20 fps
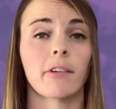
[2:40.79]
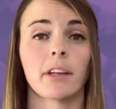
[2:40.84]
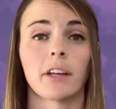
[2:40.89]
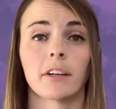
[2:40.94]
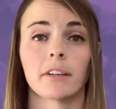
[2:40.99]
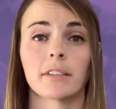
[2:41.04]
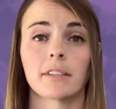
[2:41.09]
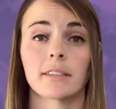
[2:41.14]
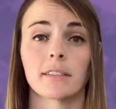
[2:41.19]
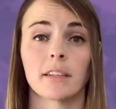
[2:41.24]

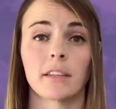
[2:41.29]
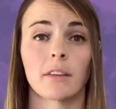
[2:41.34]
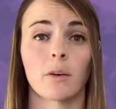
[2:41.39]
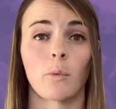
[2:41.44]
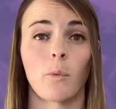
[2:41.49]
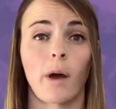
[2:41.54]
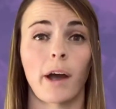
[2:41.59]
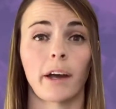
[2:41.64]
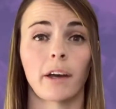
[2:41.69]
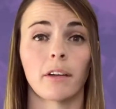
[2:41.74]
here to see the
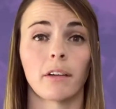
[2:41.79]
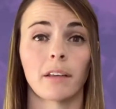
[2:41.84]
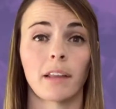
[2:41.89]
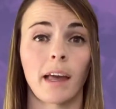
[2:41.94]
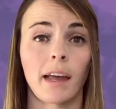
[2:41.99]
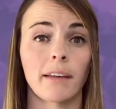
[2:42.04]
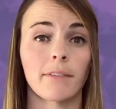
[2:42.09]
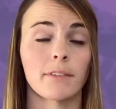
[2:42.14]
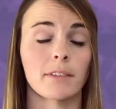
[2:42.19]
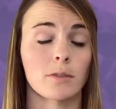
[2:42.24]

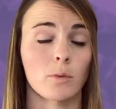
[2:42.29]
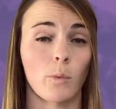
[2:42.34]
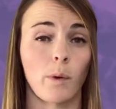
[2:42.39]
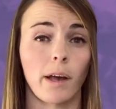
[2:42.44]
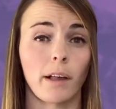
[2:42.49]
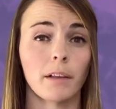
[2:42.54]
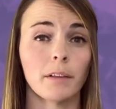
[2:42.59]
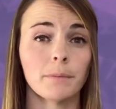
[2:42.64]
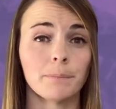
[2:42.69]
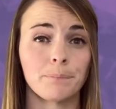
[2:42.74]
wildlife as
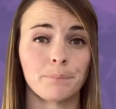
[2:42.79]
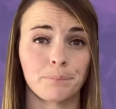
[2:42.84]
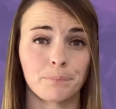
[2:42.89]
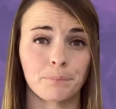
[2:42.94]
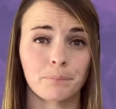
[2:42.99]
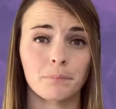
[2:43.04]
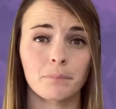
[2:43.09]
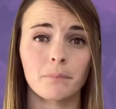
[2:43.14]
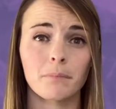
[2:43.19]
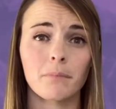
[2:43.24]
well.
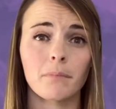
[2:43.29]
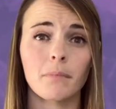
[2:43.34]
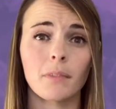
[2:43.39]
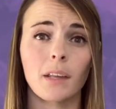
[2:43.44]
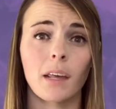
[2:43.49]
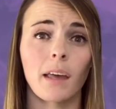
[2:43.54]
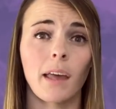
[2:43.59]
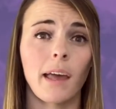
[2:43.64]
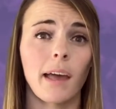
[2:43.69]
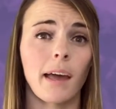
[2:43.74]

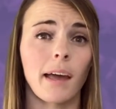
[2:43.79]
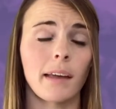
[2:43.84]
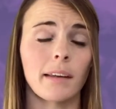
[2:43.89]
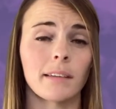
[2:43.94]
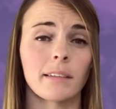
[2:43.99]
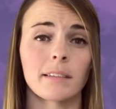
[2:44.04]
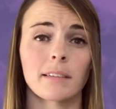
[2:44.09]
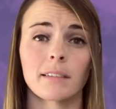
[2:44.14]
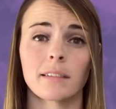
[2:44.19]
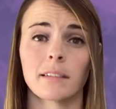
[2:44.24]

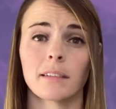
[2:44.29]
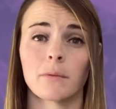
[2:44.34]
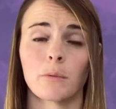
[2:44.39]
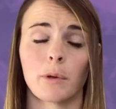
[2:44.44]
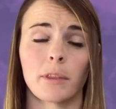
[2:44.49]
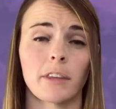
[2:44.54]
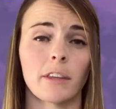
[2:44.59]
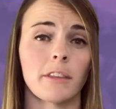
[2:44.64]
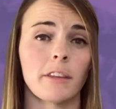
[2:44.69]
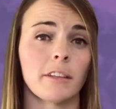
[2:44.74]
And
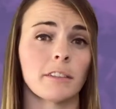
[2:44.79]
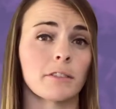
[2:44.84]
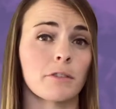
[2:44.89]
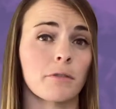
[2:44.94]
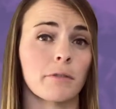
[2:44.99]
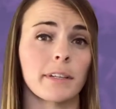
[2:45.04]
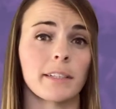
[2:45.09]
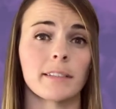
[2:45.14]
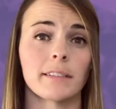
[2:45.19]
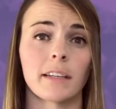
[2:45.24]
within these
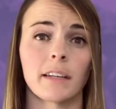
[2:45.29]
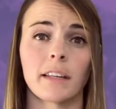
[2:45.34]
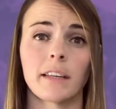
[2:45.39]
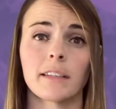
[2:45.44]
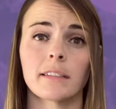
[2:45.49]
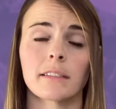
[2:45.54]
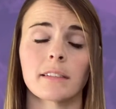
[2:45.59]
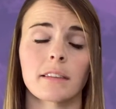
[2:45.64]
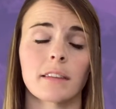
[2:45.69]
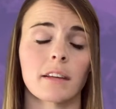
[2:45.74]
3
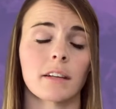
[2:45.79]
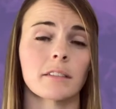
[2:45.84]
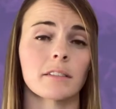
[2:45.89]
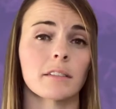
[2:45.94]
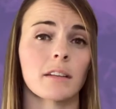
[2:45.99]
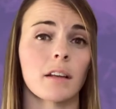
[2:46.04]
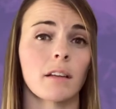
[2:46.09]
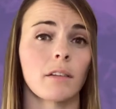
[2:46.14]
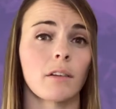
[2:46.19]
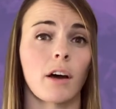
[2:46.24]
cities,
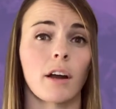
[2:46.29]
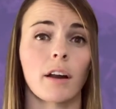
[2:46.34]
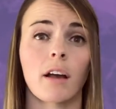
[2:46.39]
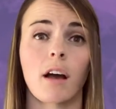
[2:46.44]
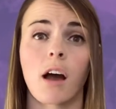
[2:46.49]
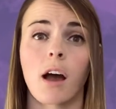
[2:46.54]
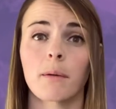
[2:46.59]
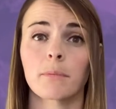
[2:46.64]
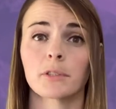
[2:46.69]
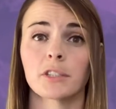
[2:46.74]
there's a lot of
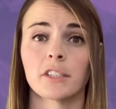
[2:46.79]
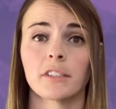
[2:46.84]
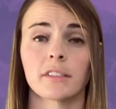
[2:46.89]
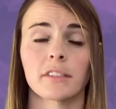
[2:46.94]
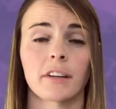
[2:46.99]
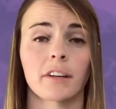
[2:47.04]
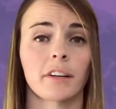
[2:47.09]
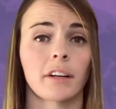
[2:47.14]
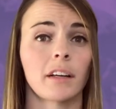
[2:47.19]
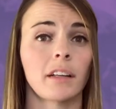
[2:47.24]
options
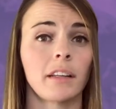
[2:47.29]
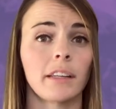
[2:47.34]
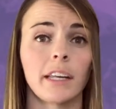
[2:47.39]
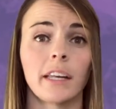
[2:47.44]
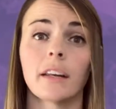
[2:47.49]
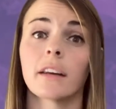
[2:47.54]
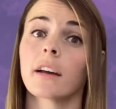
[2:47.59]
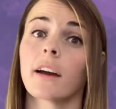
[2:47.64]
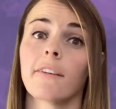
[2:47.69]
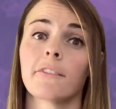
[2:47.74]
that are
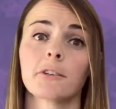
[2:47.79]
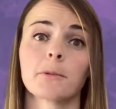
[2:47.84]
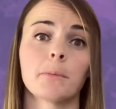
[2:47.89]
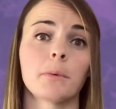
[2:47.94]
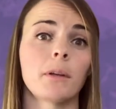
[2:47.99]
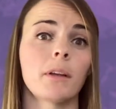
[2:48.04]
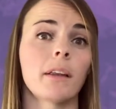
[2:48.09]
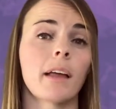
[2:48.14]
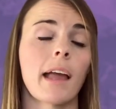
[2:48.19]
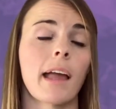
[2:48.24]
clean,
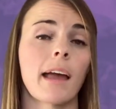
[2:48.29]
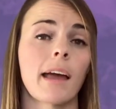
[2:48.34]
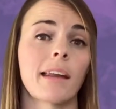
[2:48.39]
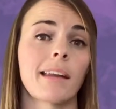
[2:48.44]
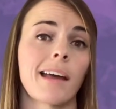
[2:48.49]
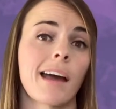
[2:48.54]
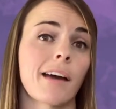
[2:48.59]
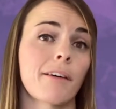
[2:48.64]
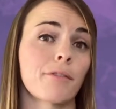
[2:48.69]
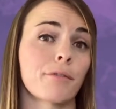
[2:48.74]
comfortable,
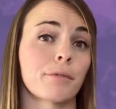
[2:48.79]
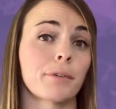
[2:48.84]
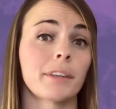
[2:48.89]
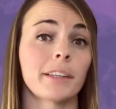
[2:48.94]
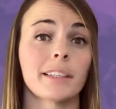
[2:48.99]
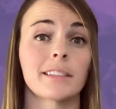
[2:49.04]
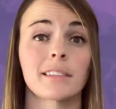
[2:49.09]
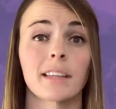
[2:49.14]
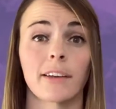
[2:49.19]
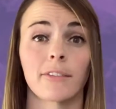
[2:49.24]
and have
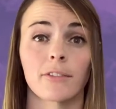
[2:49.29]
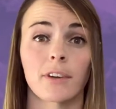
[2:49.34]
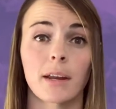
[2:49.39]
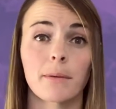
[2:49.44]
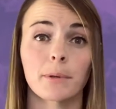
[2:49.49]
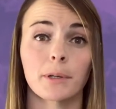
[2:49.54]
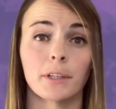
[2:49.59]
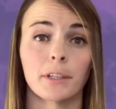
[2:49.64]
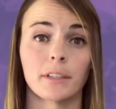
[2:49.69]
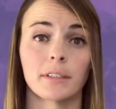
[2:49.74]
really safe
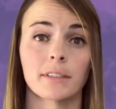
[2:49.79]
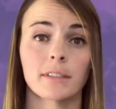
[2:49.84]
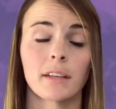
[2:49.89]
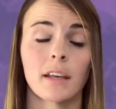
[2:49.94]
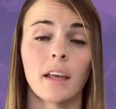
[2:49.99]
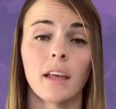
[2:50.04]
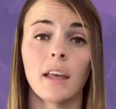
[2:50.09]
neighborhoods.